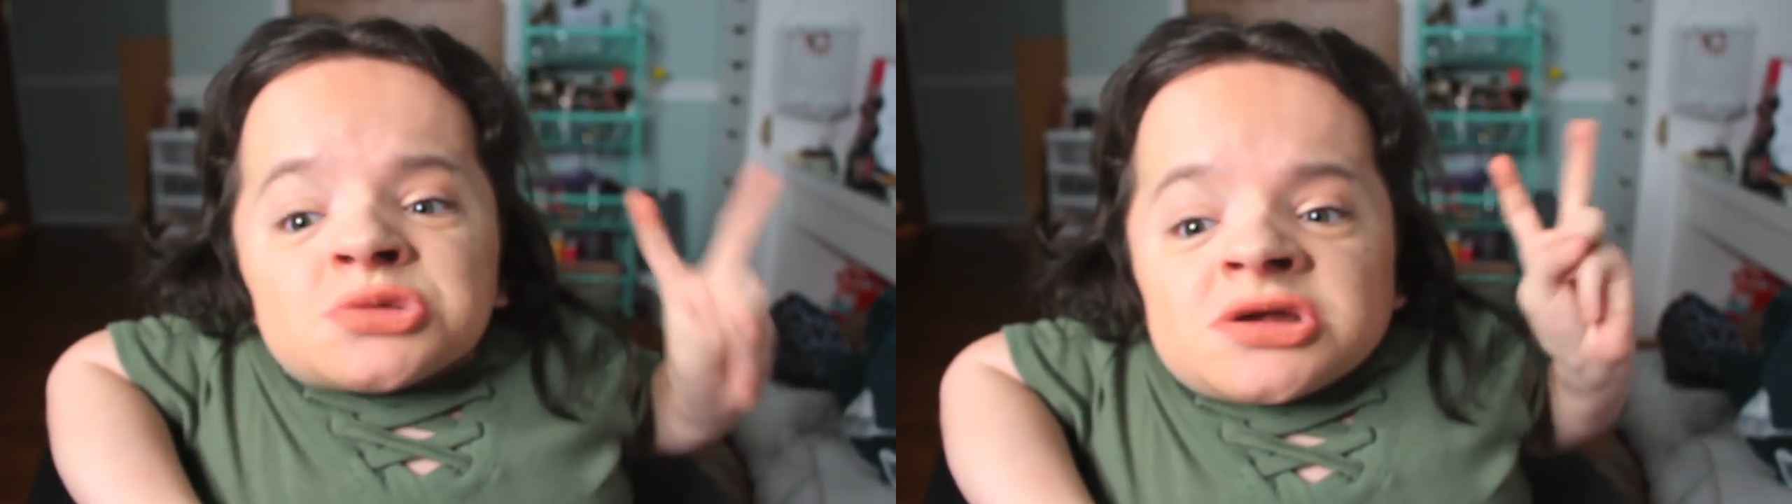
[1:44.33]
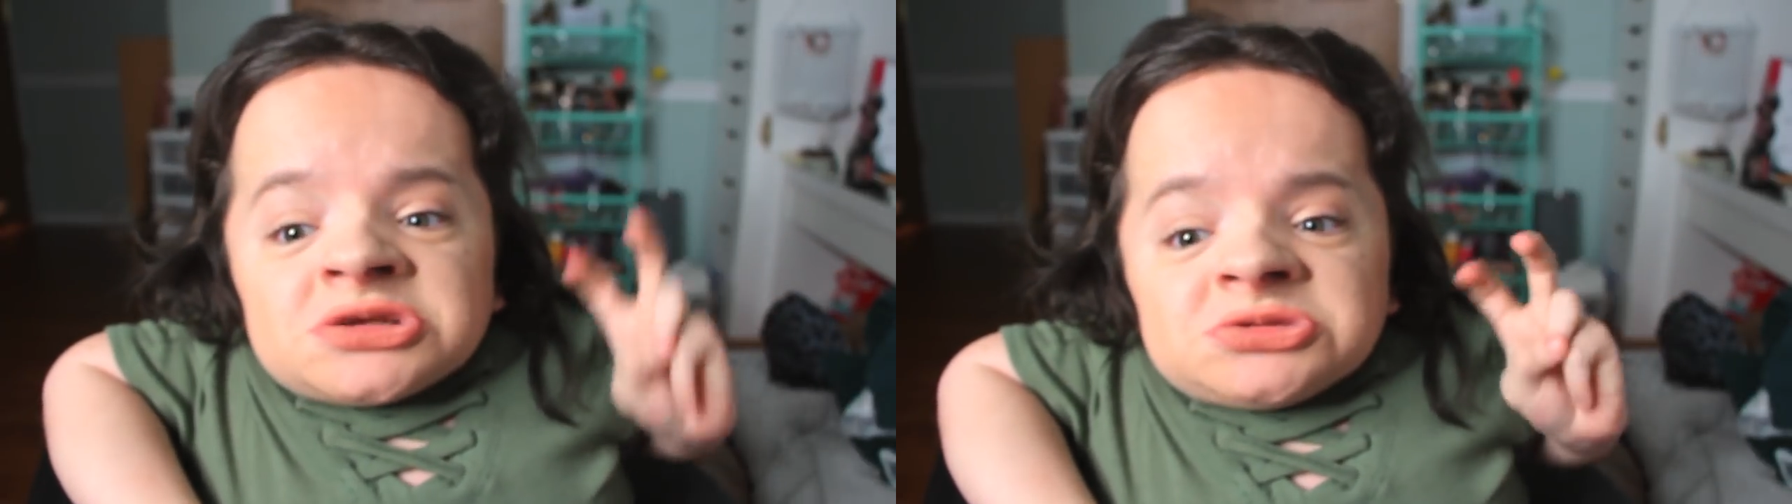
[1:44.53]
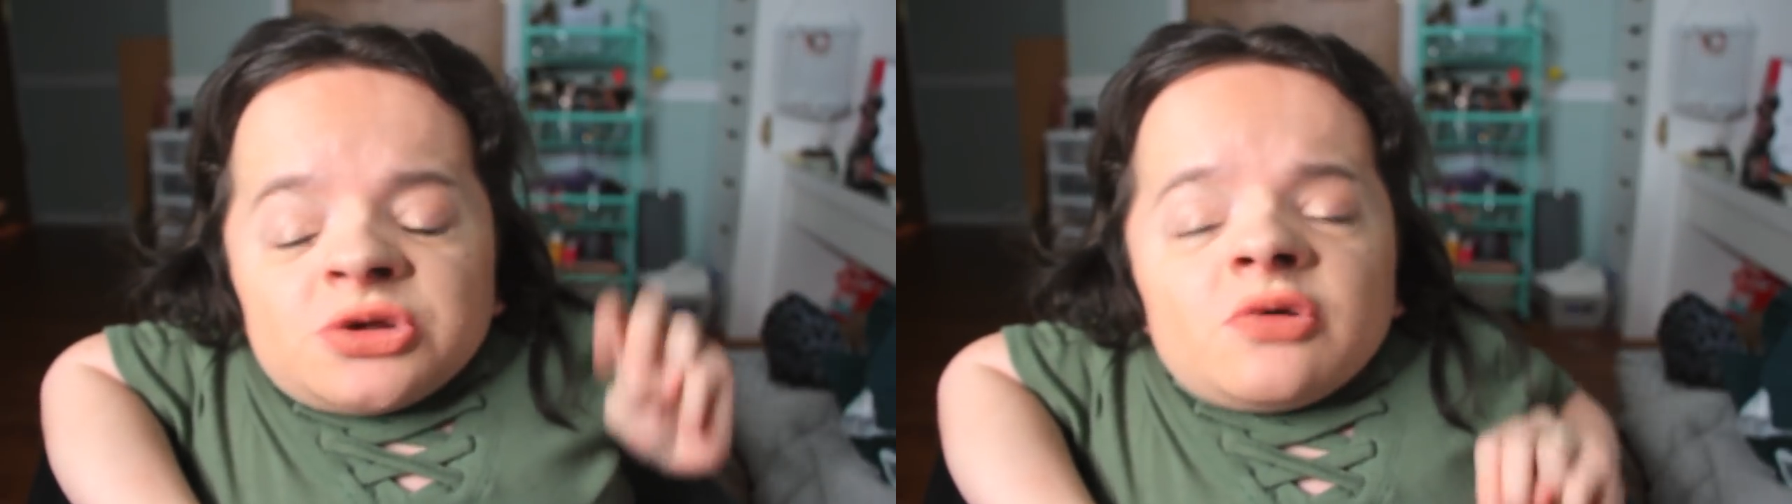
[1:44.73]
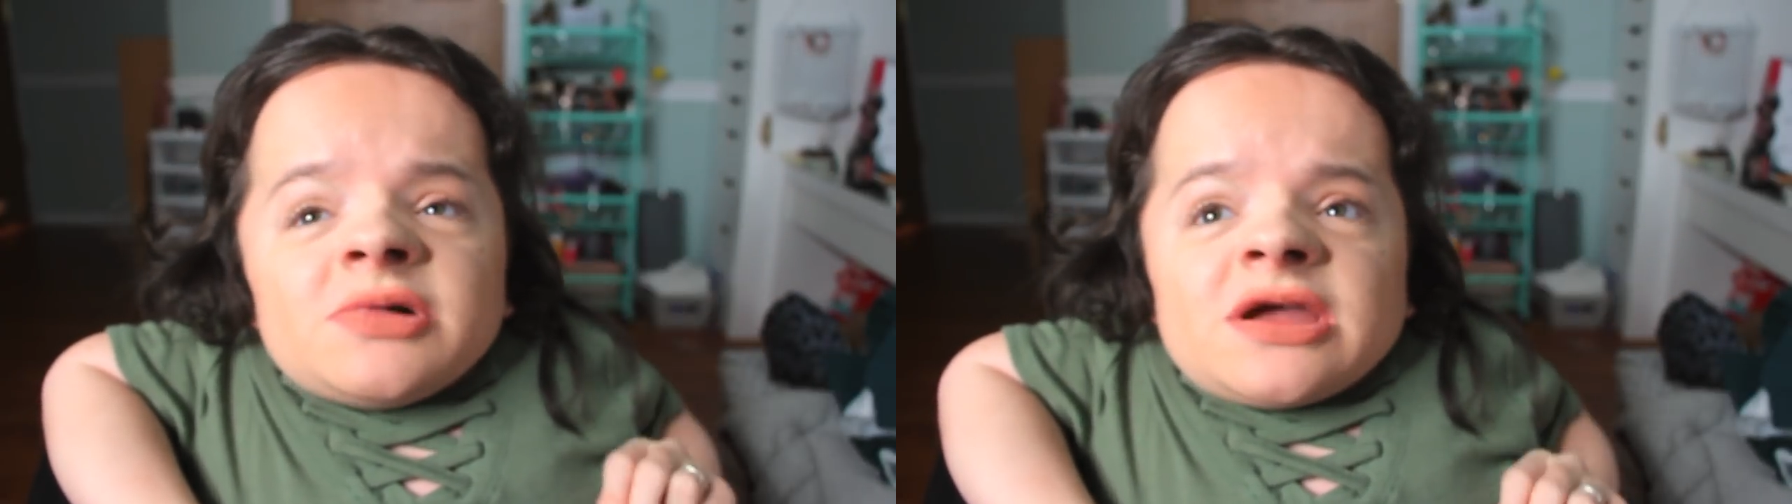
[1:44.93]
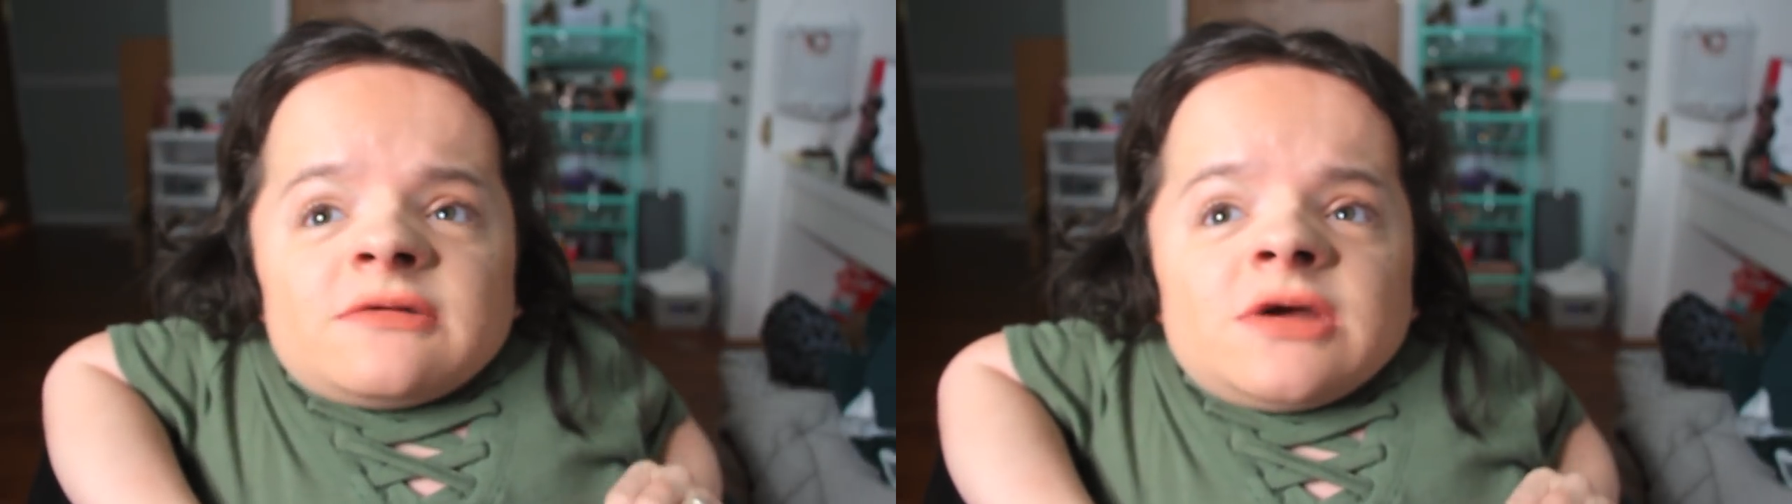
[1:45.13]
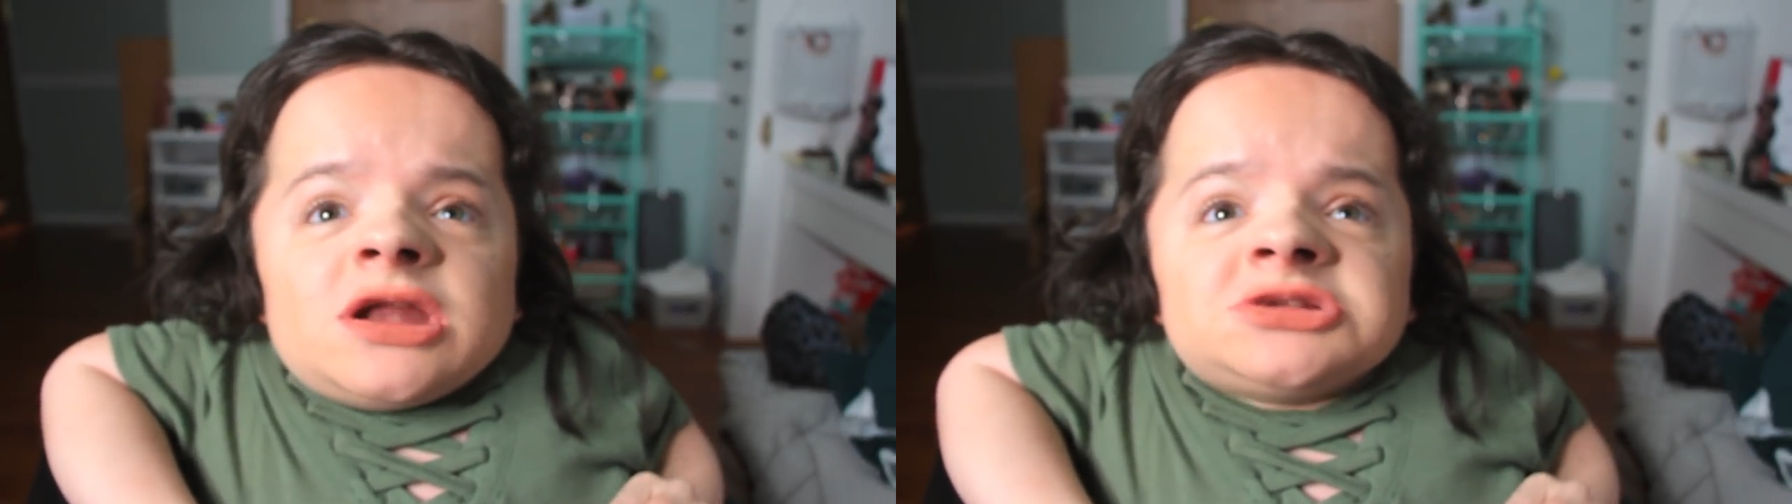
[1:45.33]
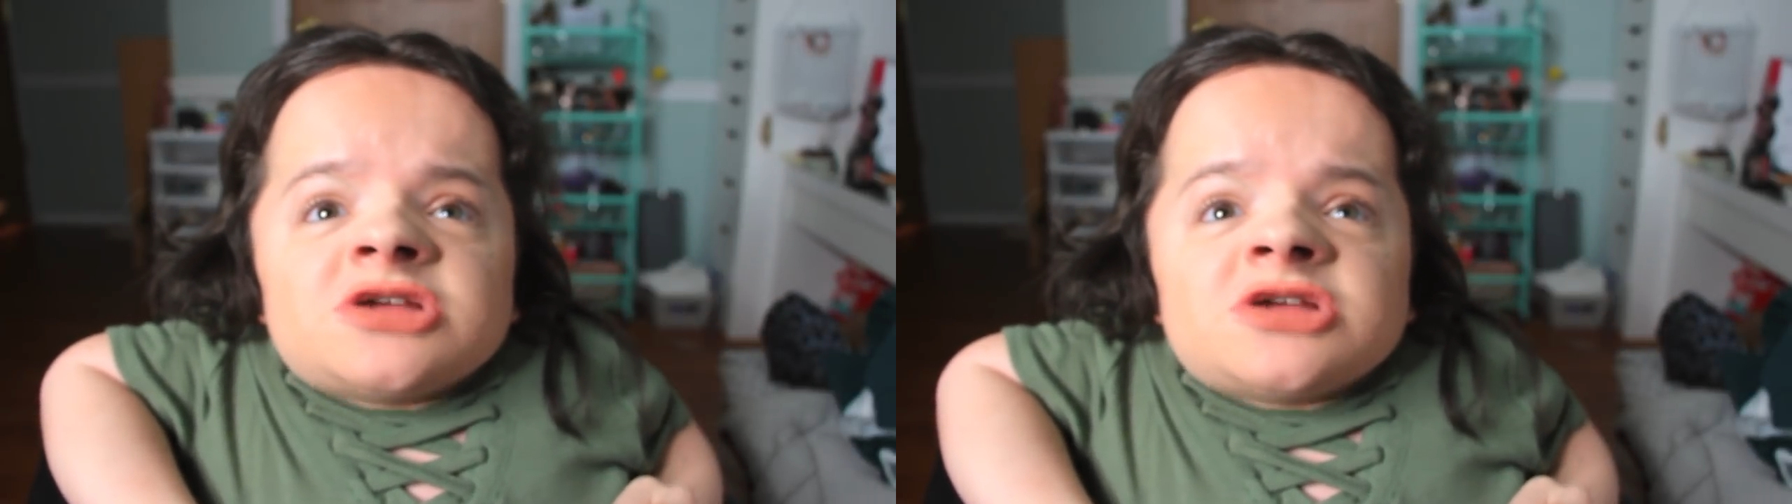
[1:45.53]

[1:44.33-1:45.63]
traditional Black Friday